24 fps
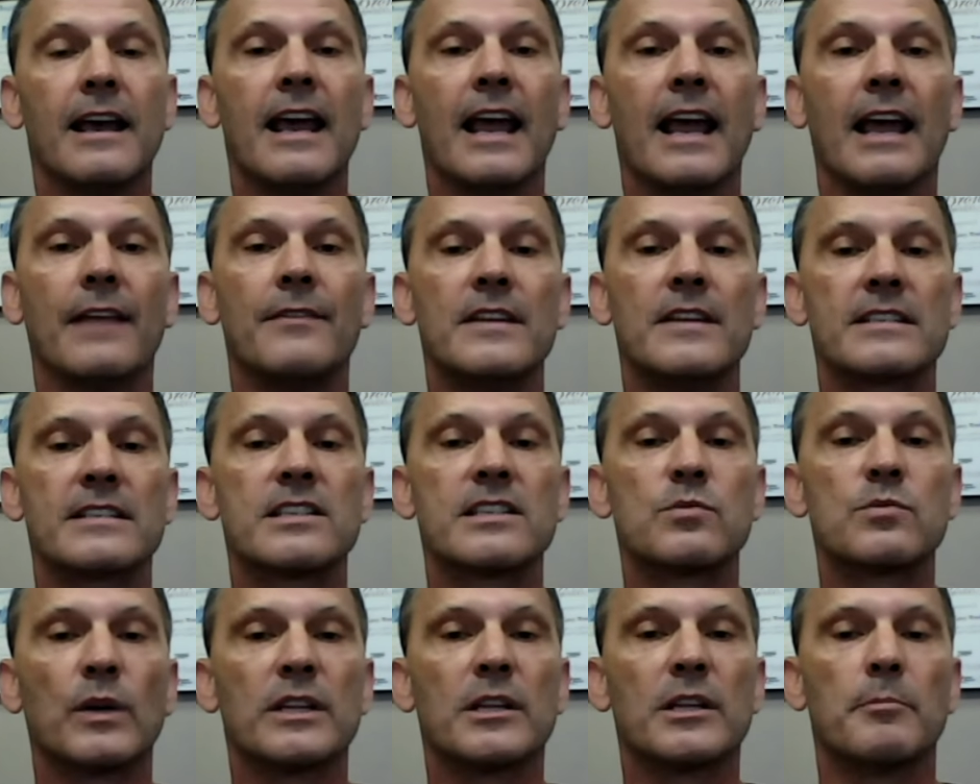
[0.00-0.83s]
and this
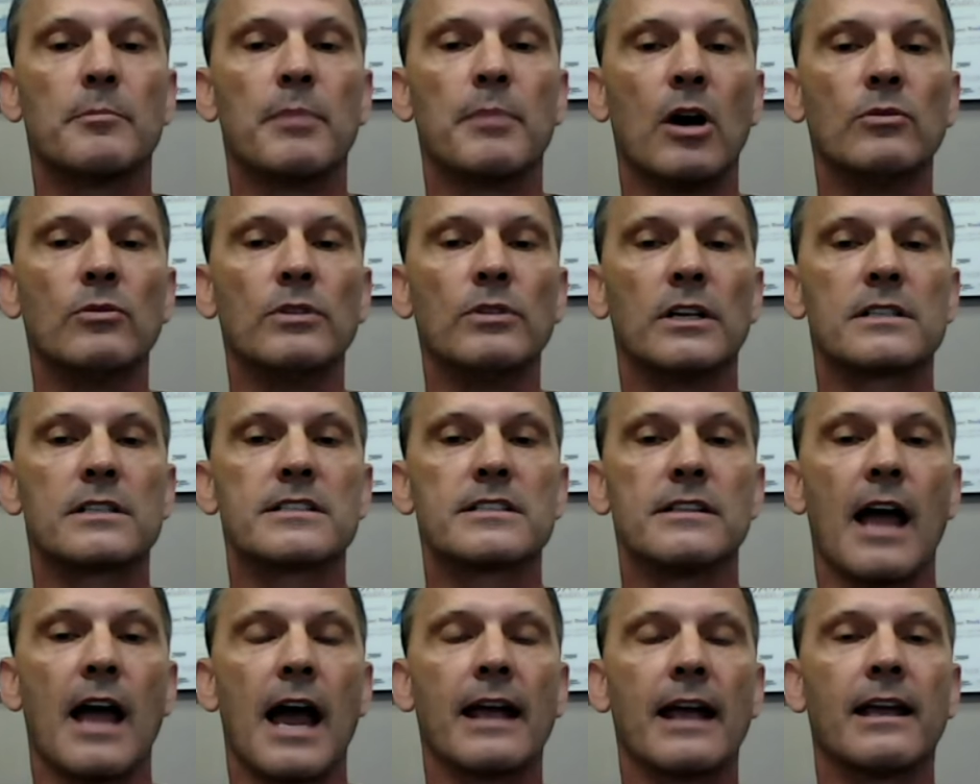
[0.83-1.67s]
is what the bone looks
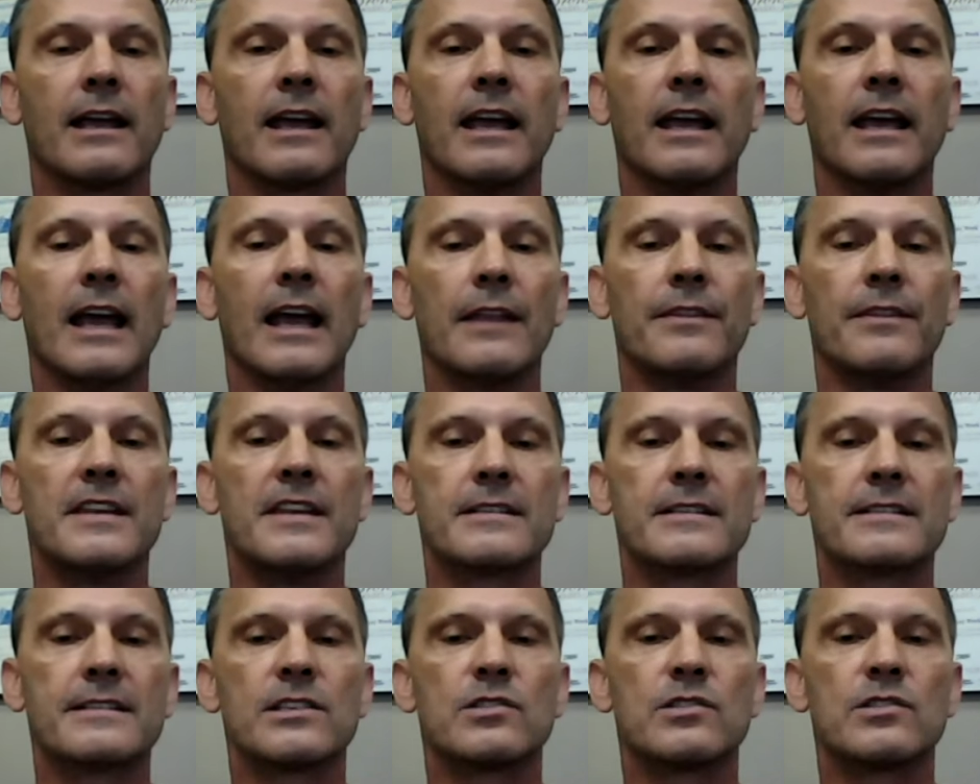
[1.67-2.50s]
like, and
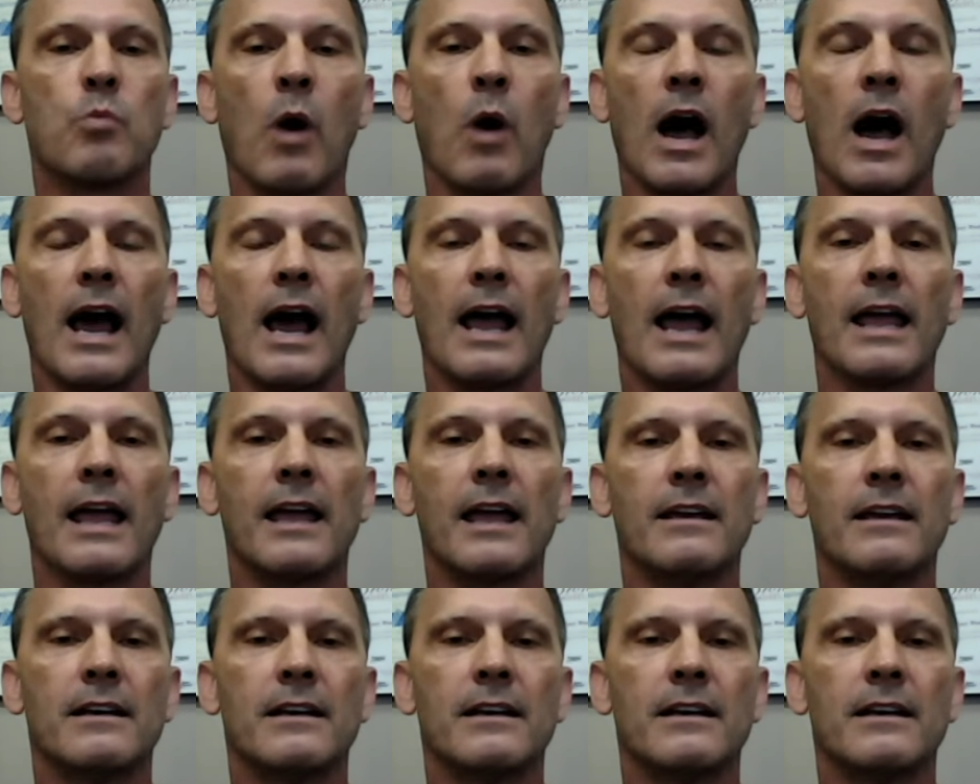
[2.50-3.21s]
this is why,